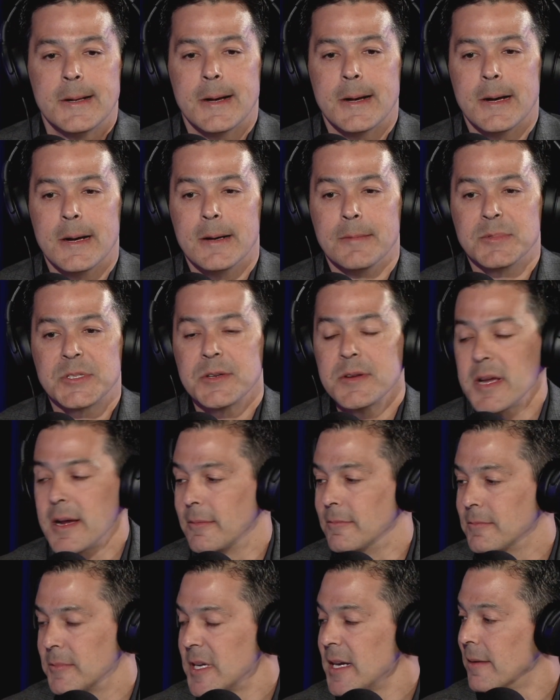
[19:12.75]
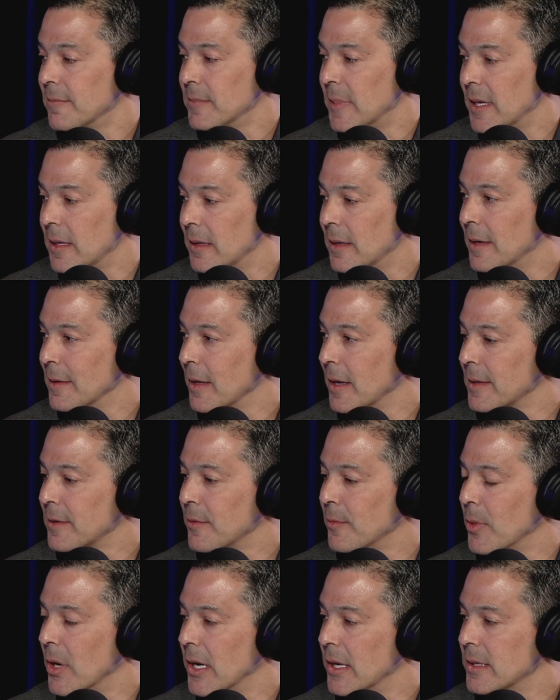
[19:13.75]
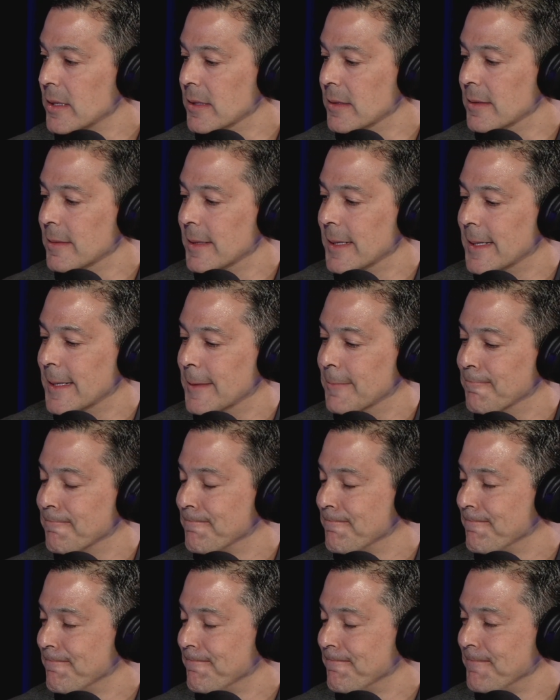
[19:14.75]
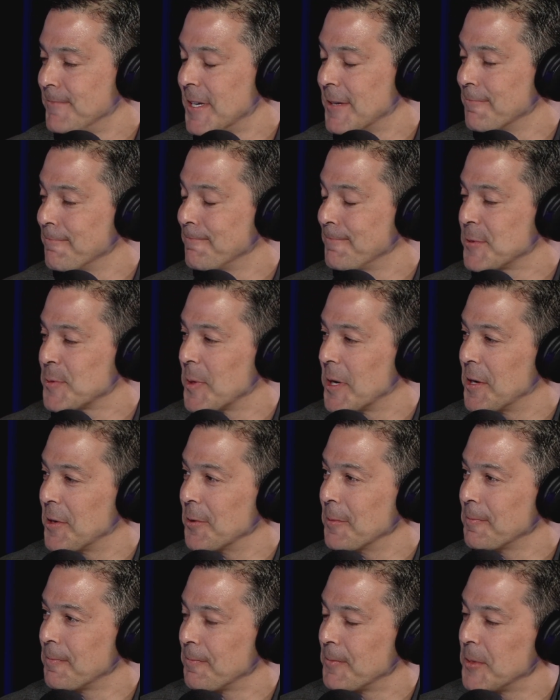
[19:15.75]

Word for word: Um, so yeah, yeah, I, I, like to run and um, yeah, awesome.